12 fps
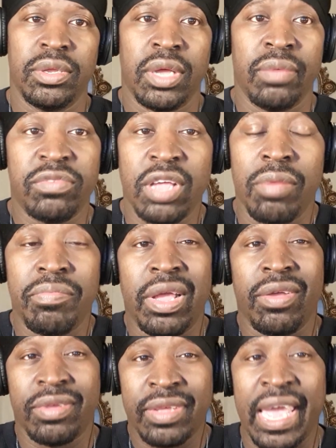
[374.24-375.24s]
I'm talking
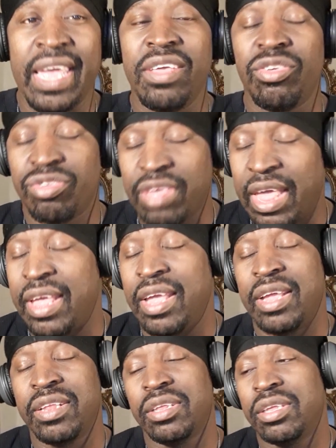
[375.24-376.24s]
about
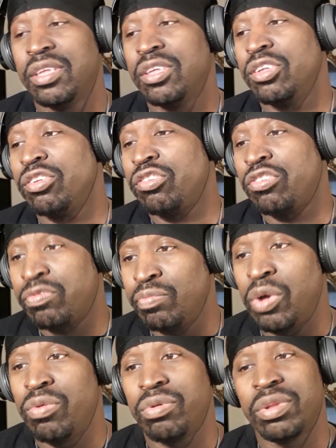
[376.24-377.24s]
K-Shine
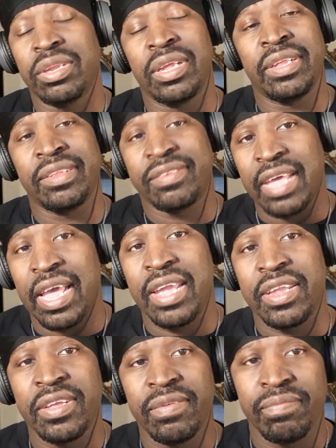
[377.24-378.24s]
smoked the
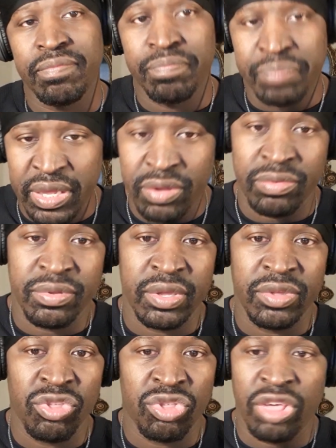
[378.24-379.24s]
entire
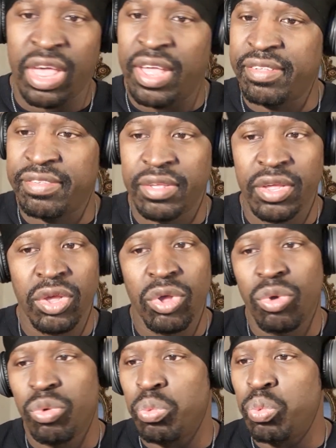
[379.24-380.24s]
building. Just
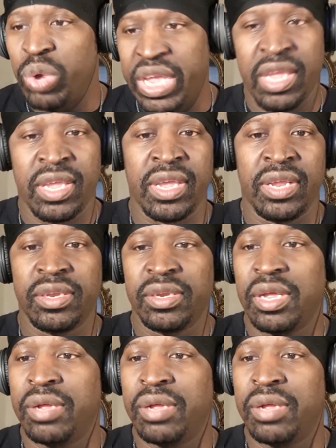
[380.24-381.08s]
wigging.